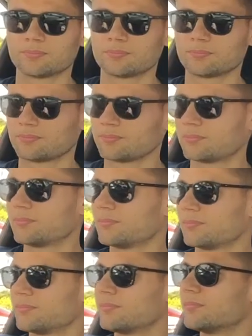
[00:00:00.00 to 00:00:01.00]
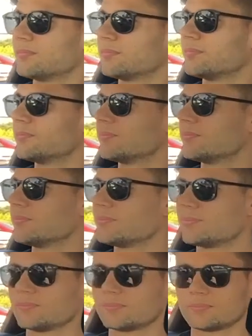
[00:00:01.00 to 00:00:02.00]

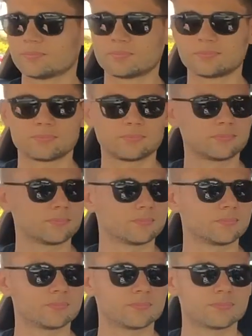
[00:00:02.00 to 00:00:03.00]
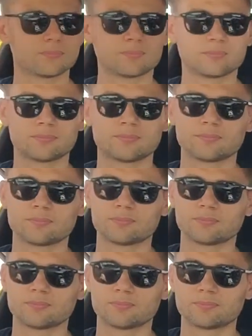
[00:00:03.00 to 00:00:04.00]

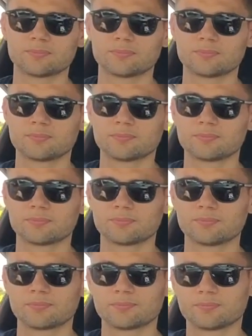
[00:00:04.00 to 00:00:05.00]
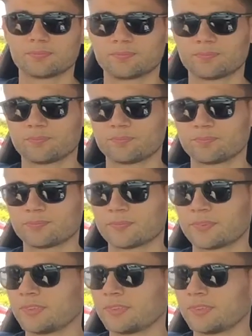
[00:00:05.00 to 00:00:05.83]
The person shown says nothing.